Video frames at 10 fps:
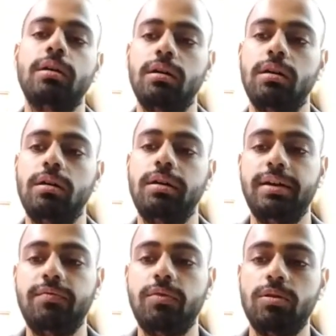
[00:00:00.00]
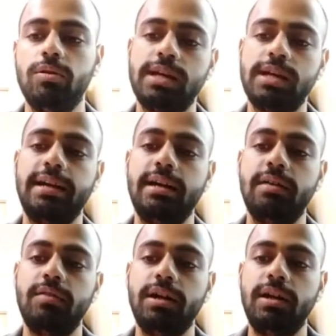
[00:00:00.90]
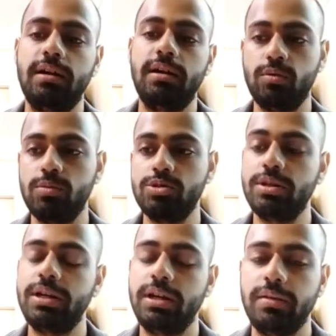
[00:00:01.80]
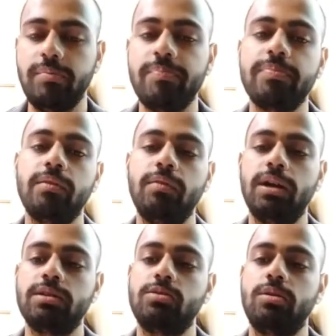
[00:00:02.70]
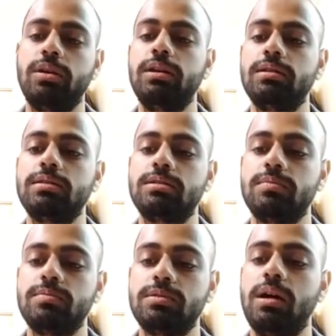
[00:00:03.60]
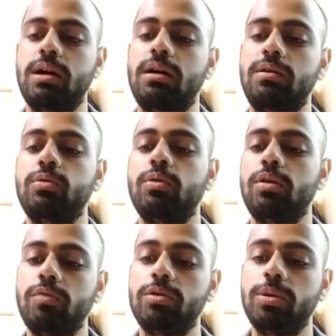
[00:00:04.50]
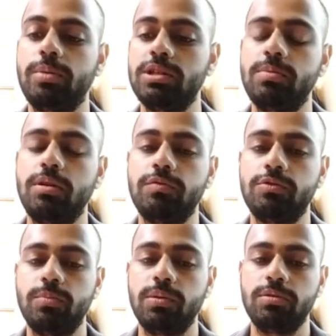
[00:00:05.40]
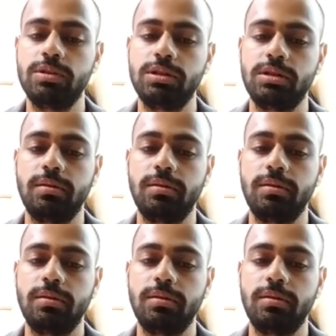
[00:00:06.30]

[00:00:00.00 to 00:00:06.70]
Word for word: Uh, it okay. follows additivity and homogeneity, whereas nonlinear systems uh, do not follow the principle of superposition.